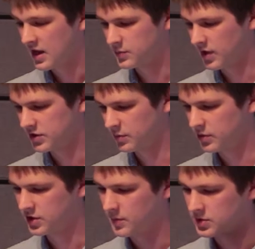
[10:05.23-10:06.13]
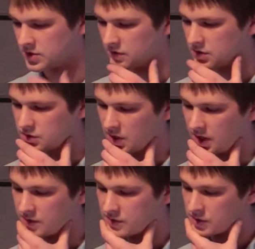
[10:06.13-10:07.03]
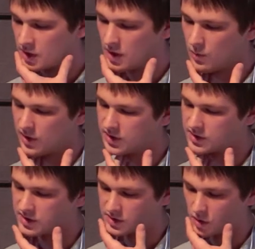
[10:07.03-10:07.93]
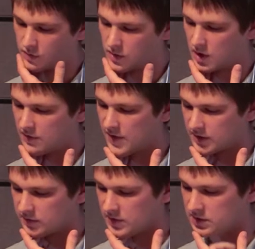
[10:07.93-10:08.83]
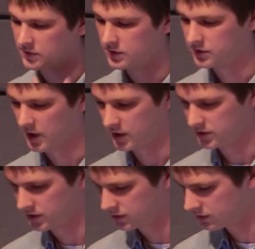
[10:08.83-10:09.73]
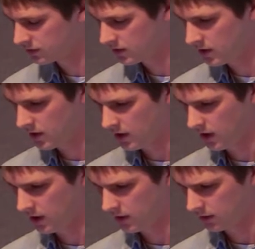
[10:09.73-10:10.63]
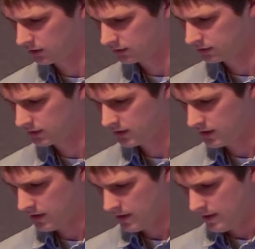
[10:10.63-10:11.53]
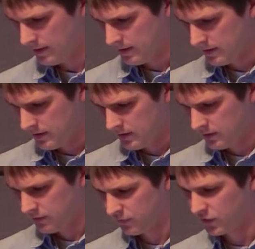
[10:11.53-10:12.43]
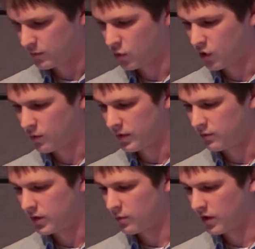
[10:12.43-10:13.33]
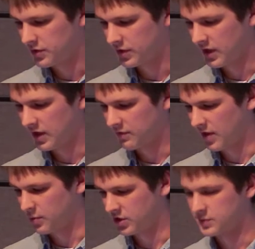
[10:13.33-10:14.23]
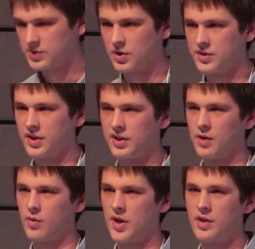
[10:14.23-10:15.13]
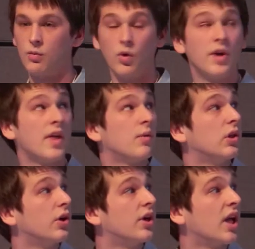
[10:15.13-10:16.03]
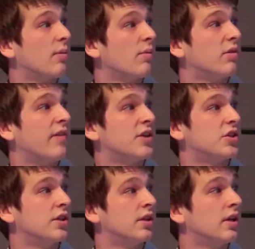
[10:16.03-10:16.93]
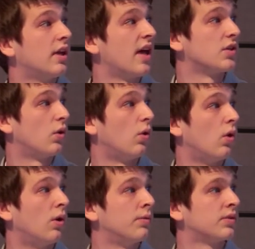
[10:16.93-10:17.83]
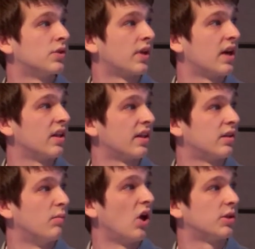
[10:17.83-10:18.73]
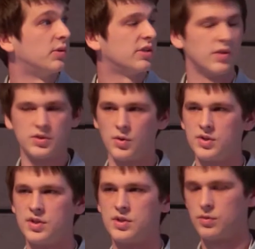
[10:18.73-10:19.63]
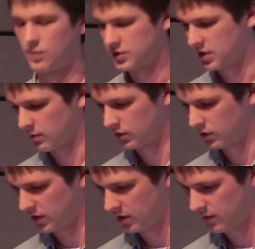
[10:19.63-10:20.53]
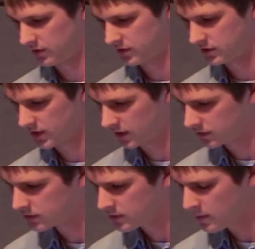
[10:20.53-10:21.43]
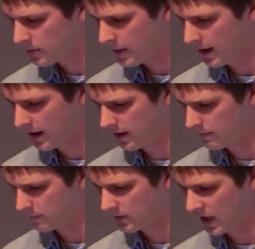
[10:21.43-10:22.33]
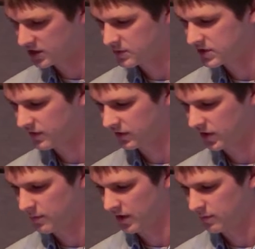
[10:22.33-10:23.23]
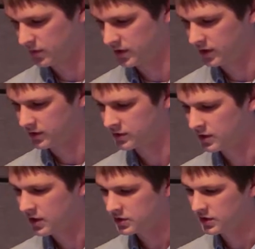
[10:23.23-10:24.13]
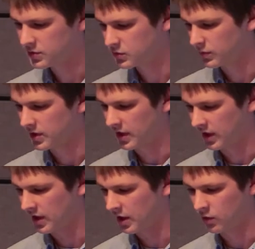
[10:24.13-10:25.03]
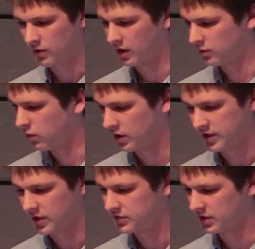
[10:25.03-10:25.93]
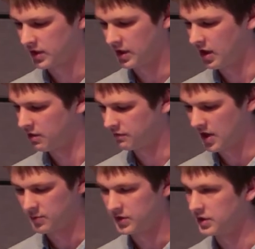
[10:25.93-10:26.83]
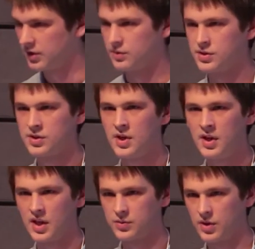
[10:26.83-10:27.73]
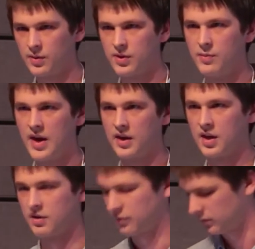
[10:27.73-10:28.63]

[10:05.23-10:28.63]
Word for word: as well as their perceptions of the strengths weaknesses, and overall effectiveness of these strategies. Uh, furthermore, we really wanted to kind of get participants to articulate where they, where they were learning about prevention as a whole, so kind of like the multiple different sources through which they were learning about these things. Um, and specifically about NPTs. So this is really like a, a, qualitative study of NPT use. That's really what the main kind of